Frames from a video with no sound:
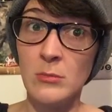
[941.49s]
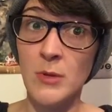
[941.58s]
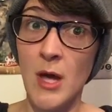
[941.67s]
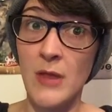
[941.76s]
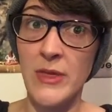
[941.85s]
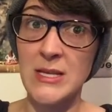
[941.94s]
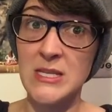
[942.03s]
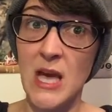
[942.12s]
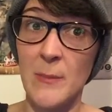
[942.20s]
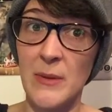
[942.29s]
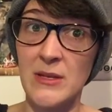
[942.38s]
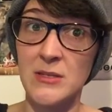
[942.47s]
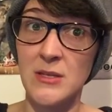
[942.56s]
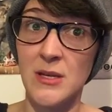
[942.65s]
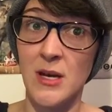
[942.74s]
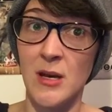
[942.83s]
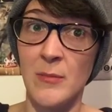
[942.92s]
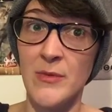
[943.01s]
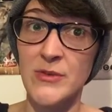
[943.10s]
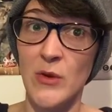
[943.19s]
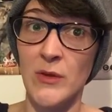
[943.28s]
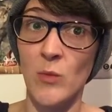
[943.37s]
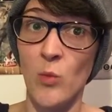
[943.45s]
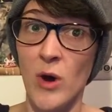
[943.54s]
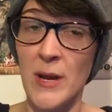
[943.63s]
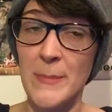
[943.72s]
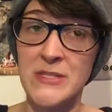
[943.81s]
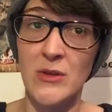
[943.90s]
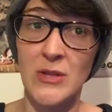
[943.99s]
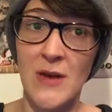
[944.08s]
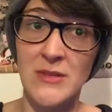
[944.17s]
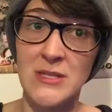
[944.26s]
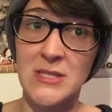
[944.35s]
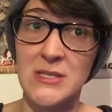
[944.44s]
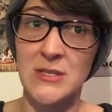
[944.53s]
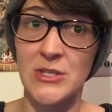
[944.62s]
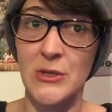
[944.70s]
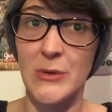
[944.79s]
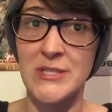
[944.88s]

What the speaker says: A lot of things happened. There's only one episode left in season 2.